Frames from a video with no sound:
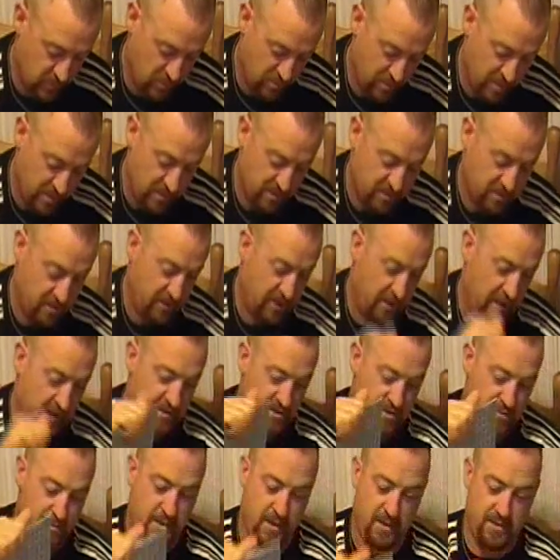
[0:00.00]
Oh man, there's all
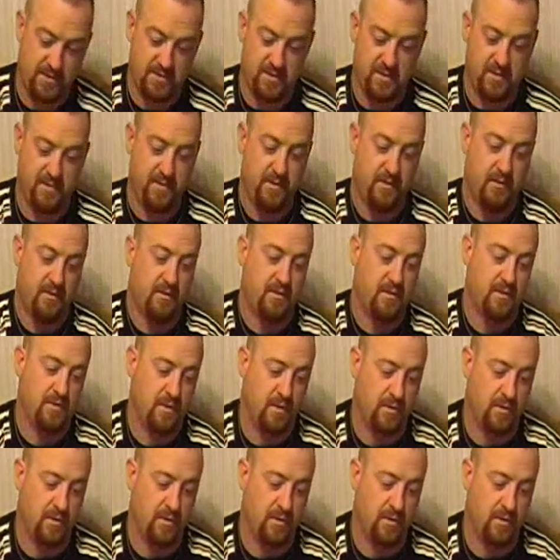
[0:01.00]
kinds. This box is heavy.